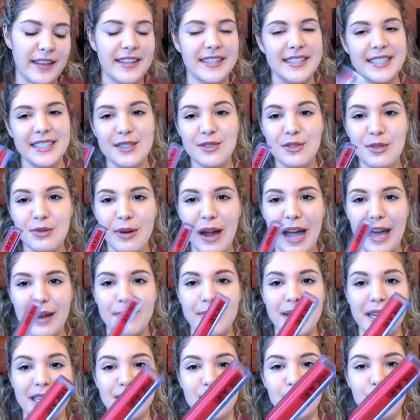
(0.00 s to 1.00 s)
This is a red,
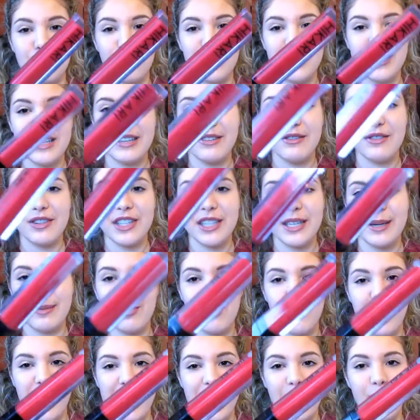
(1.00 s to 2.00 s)
but it's a really, really
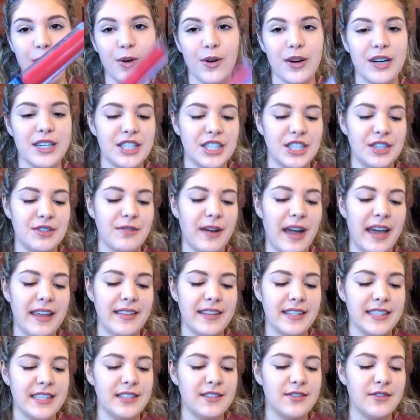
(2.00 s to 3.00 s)
bright orangey red.
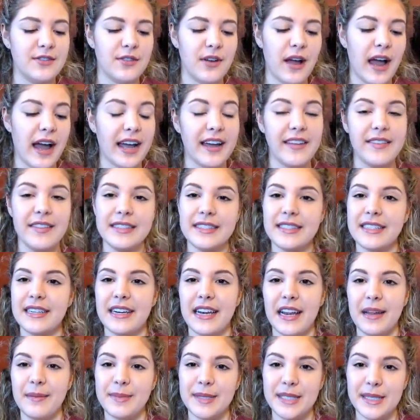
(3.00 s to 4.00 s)
I got this in
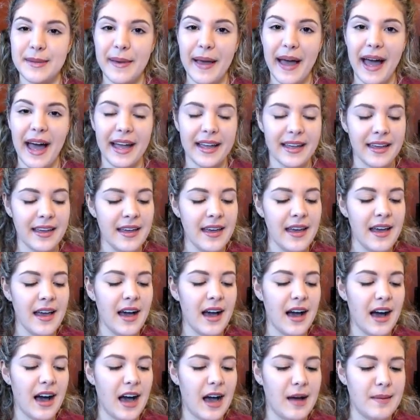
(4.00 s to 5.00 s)
an Ipsy bag.
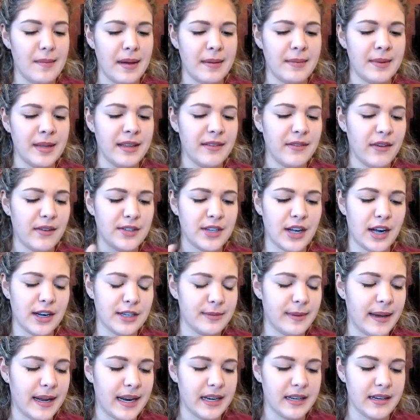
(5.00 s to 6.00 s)
I believe I've talked
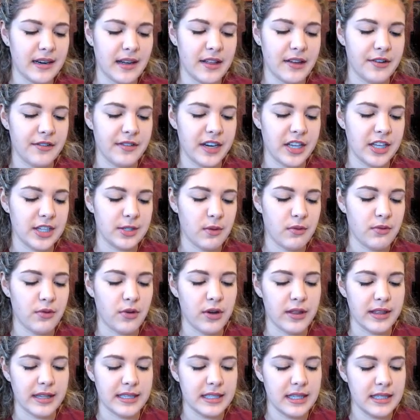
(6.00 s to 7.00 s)
about it in other videos
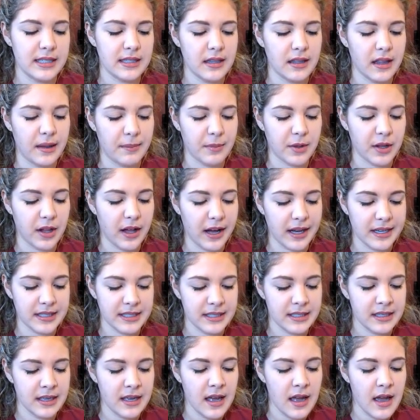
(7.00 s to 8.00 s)
before. This is a lip
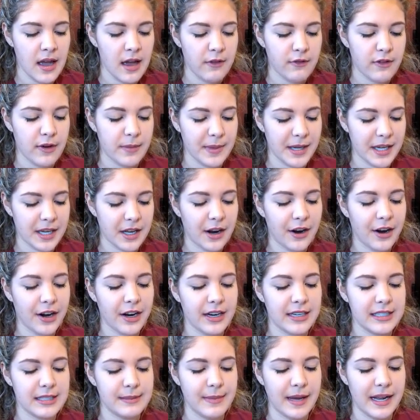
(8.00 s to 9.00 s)
gloss from
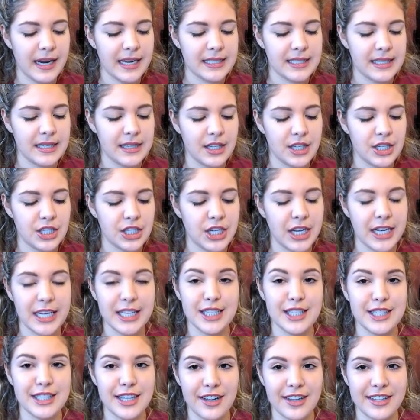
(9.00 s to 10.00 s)
Hikari Cosmetics in the
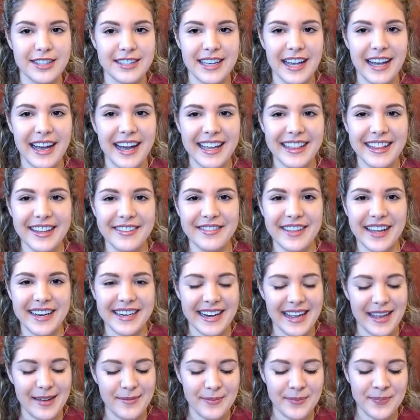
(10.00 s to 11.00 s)
shade Salsa. I love
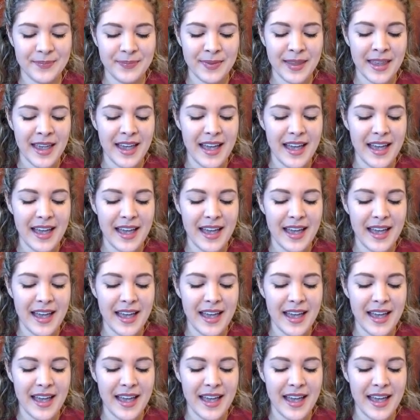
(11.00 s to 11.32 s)
that name.